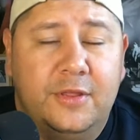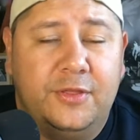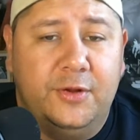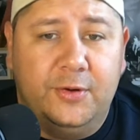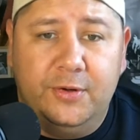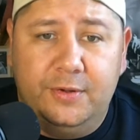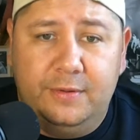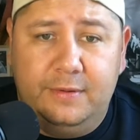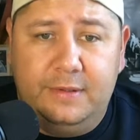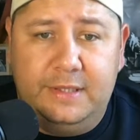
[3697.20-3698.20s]

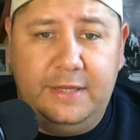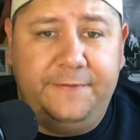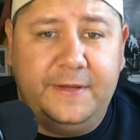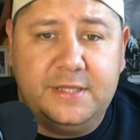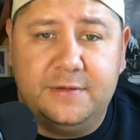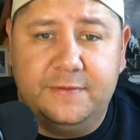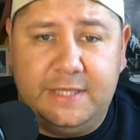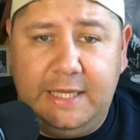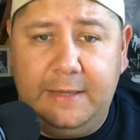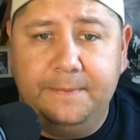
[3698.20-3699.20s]
third defensive
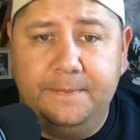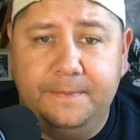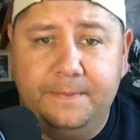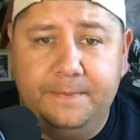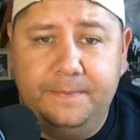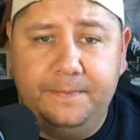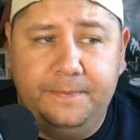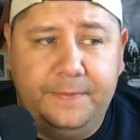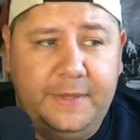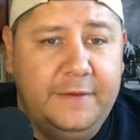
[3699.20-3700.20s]
team,
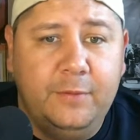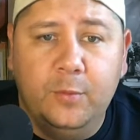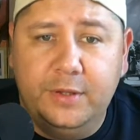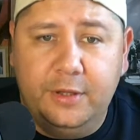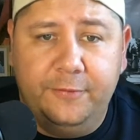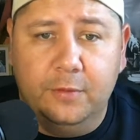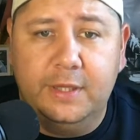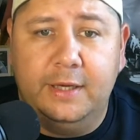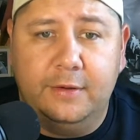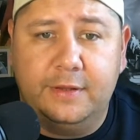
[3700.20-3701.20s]
even when they're
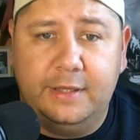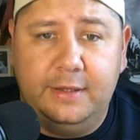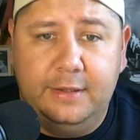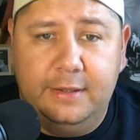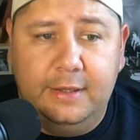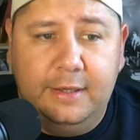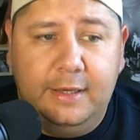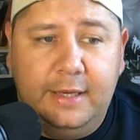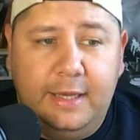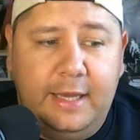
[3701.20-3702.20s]
fully healthy.
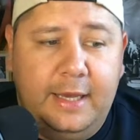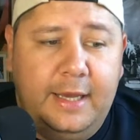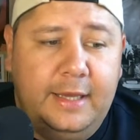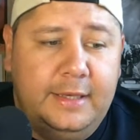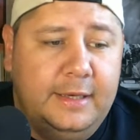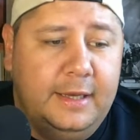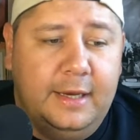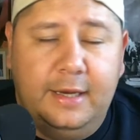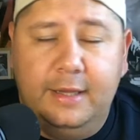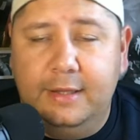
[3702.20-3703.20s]
And
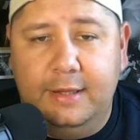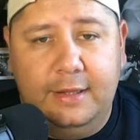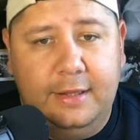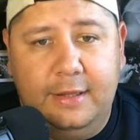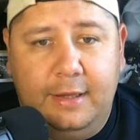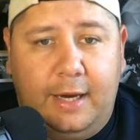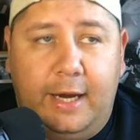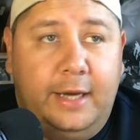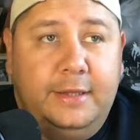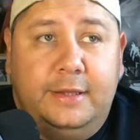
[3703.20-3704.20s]

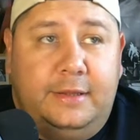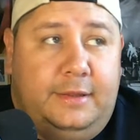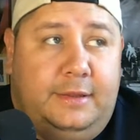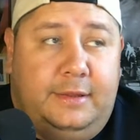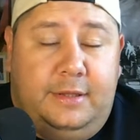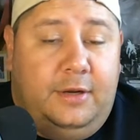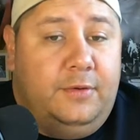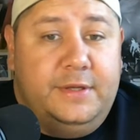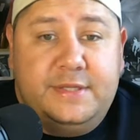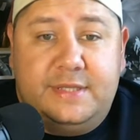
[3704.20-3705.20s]
I
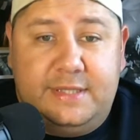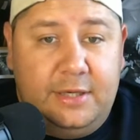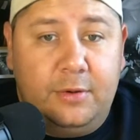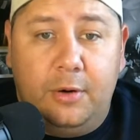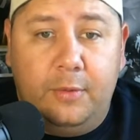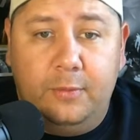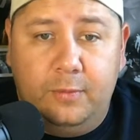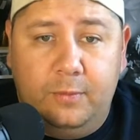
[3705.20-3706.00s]
there is zero